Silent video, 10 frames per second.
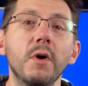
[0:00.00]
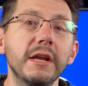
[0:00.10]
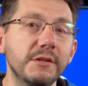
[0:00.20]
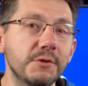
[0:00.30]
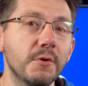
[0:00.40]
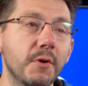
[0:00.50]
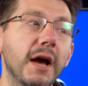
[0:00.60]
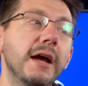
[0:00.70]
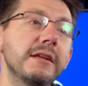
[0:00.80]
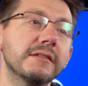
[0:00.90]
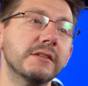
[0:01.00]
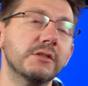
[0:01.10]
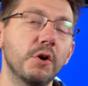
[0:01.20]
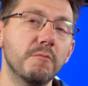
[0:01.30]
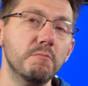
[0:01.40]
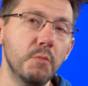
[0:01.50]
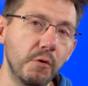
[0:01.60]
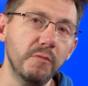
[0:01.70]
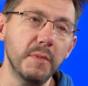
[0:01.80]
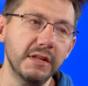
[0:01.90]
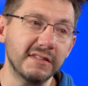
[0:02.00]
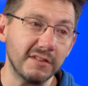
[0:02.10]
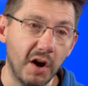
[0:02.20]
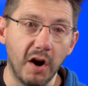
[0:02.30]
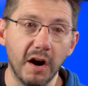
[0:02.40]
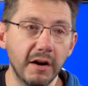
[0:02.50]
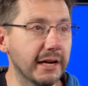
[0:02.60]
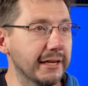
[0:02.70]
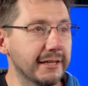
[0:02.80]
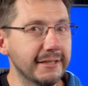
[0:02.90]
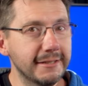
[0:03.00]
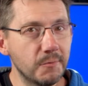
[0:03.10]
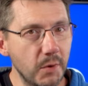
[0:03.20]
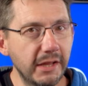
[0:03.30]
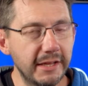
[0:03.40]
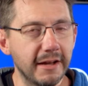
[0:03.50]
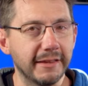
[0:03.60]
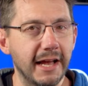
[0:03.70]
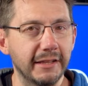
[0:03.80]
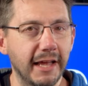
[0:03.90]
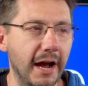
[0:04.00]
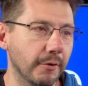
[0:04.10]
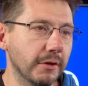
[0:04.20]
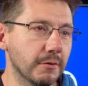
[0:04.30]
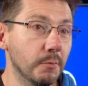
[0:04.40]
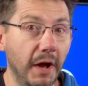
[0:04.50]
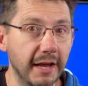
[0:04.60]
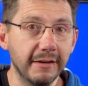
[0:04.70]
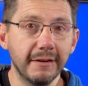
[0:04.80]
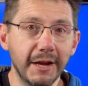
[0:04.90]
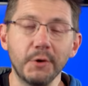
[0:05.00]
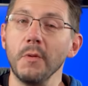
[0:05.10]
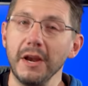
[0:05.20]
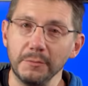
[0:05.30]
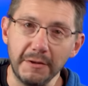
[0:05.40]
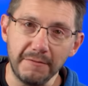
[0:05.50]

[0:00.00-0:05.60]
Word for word: 2209s, so movements are really not that loud, but incredibly